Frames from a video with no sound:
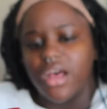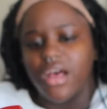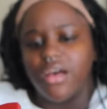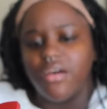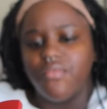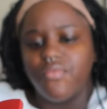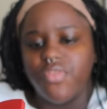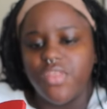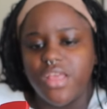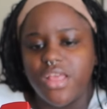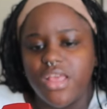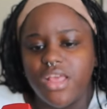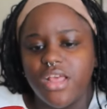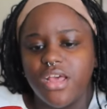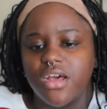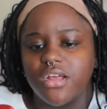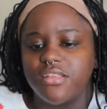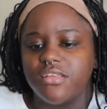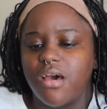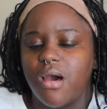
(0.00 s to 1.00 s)
of
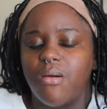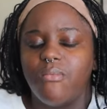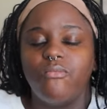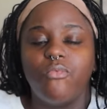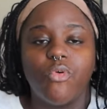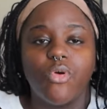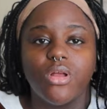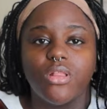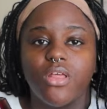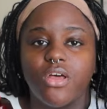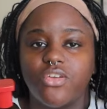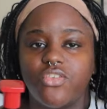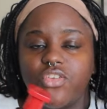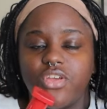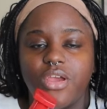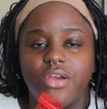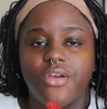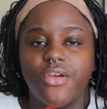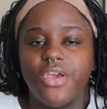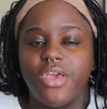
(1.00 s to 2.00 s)
the Tom Ford Lost
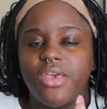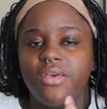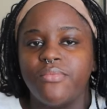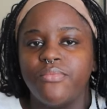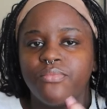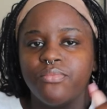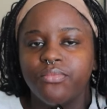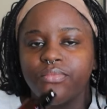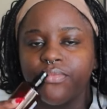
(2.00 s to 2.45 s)
Cherry.